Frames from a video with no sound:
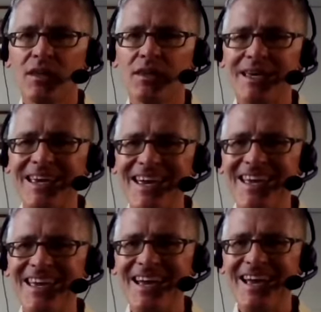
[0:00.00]
the
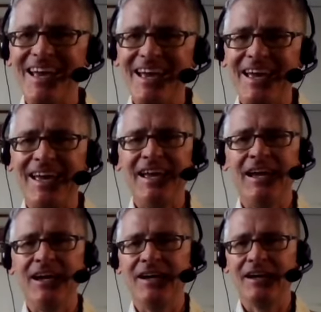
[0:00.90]
key
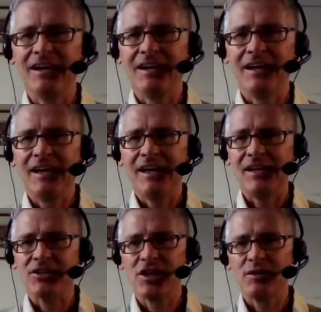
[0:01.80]
here in
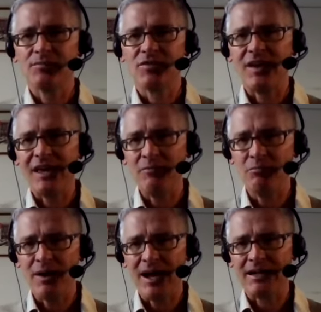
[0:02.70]
terms of
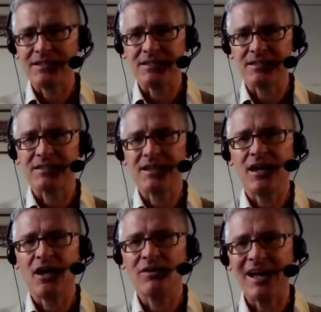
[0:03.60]
impact is to say,
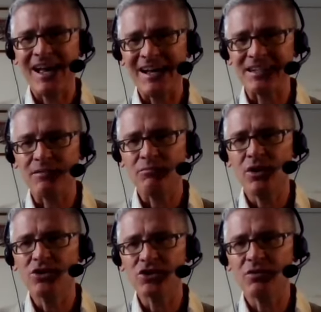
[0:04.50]
okay, at an
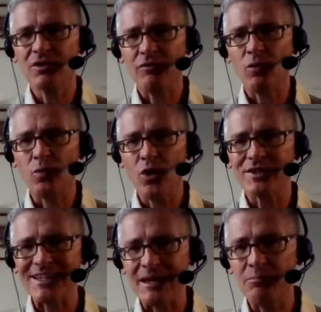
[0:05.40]
emotional level, what
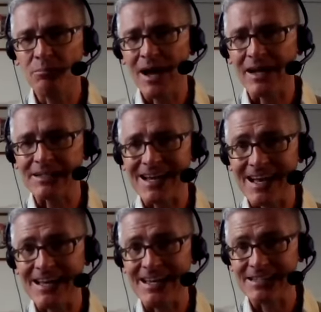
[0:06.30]
impact
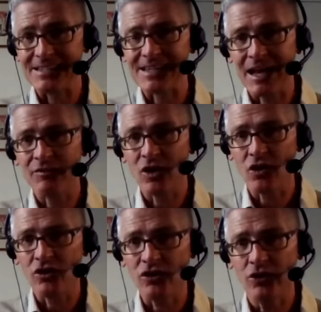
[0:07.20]
is this having
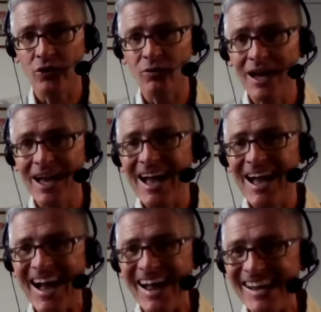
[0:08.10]
on you?
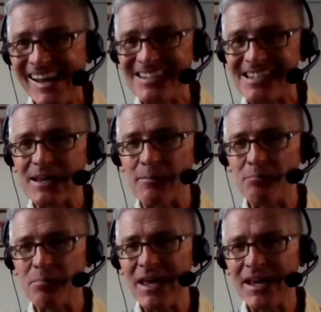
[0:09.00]
And is it a
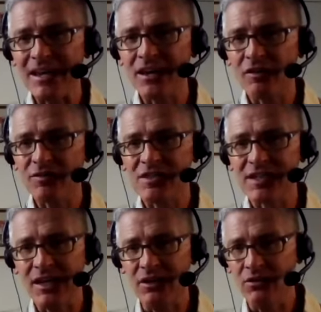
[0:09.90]
big enough
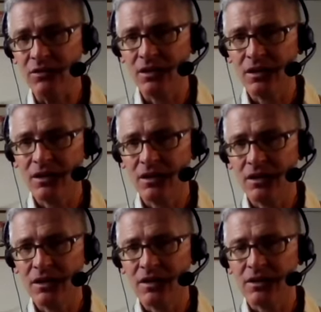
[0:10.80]
deal
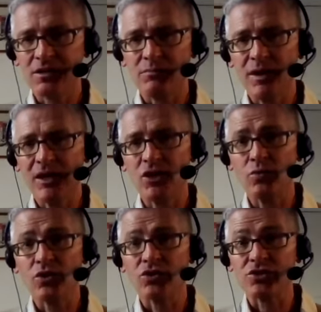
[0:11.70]
to make you
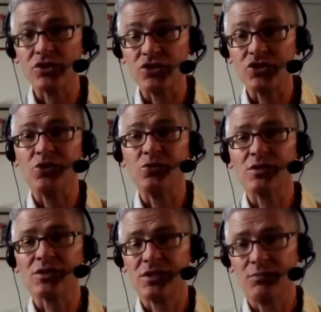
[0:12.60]
want to do
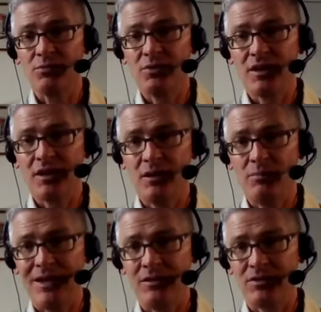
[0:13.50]
something
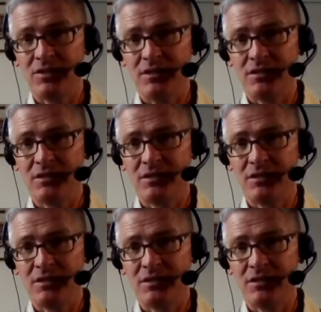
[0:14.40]
about it?